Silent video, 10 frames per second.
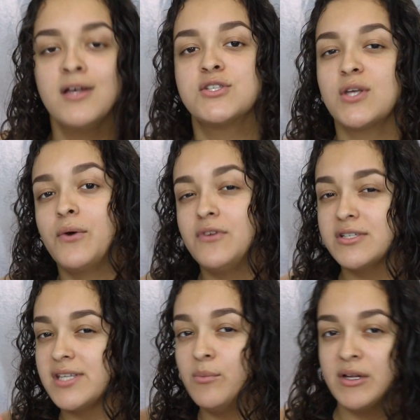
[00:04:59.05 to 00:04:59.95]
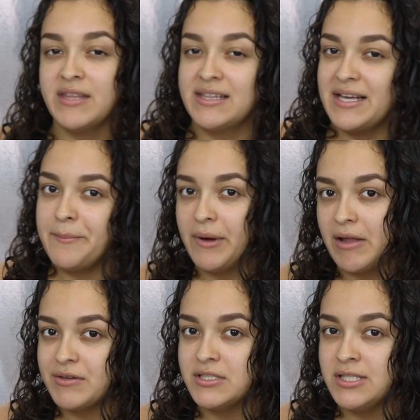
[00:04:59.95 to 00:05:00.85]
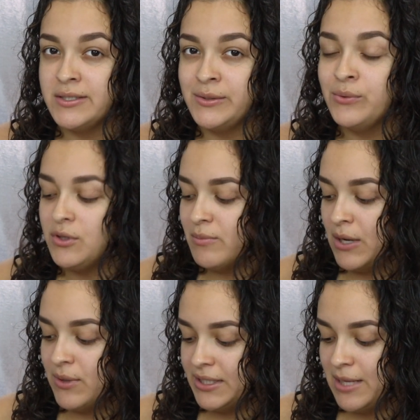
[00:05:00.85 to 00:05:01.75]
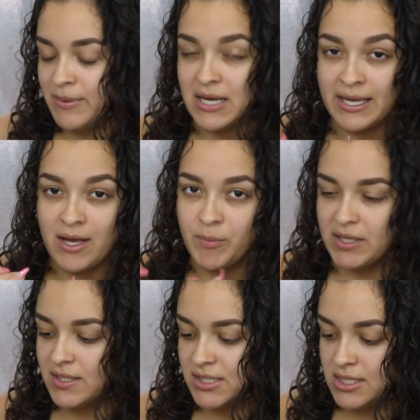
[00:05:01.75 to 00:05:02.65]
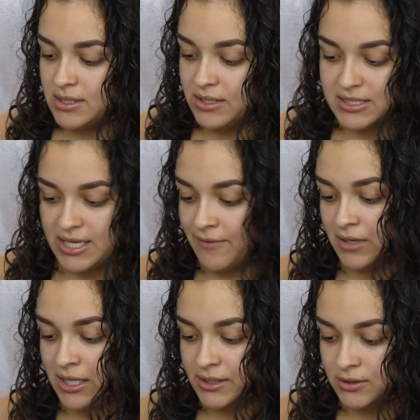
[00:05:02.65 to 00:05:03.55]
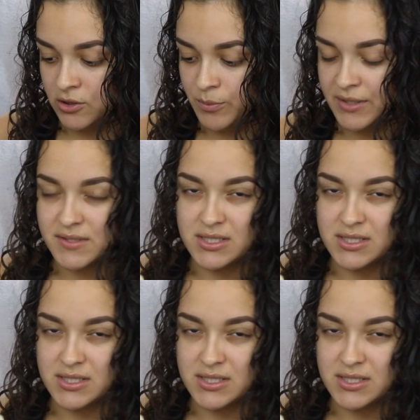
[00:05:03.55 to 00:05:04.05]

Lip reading: So if you're someone that bothers you, you might want to keep an eye out because these have gotten a little bit of